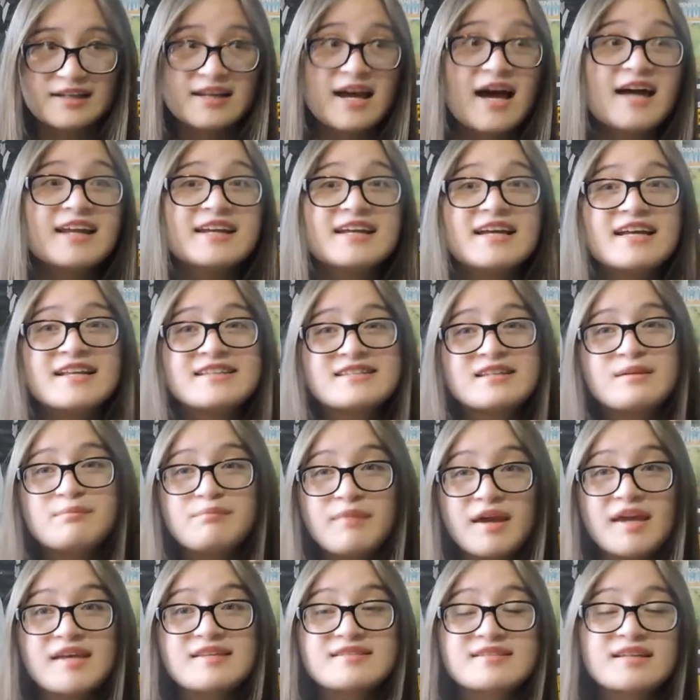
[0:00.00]
and it's
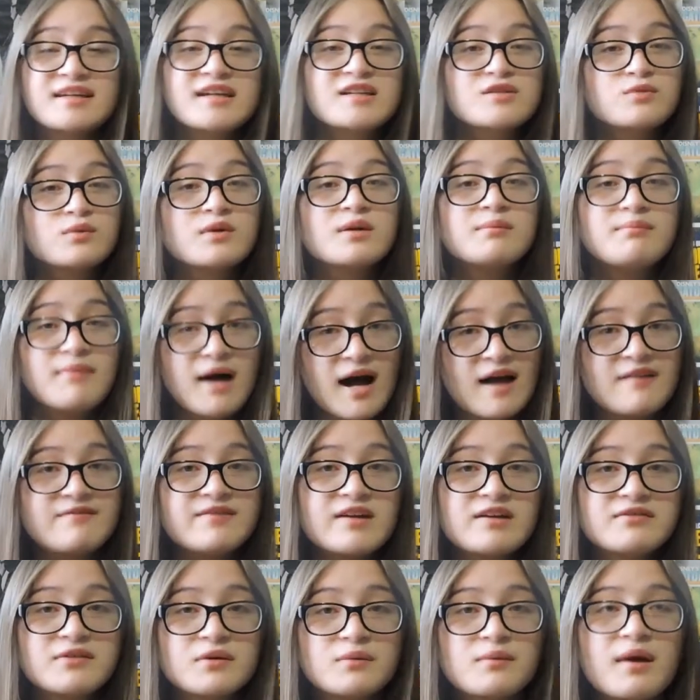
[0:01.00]
amazing. It's one of my
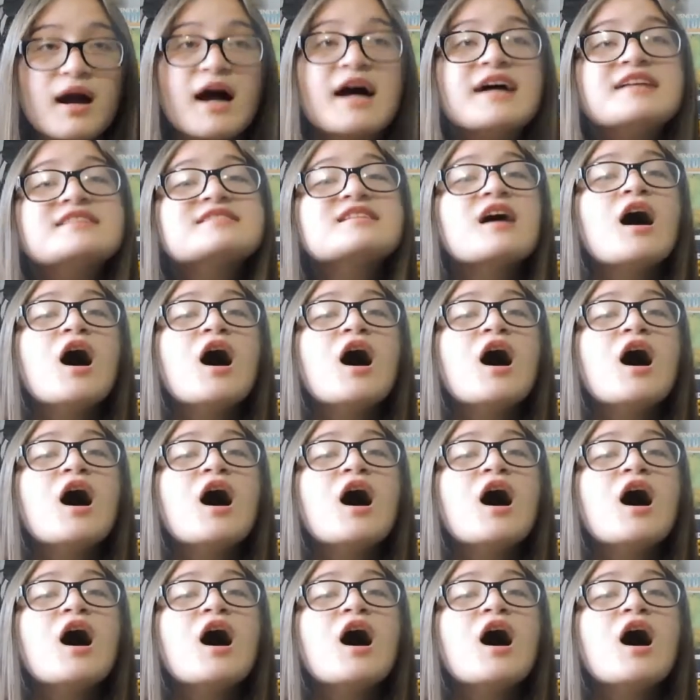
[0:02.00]
favorite rides.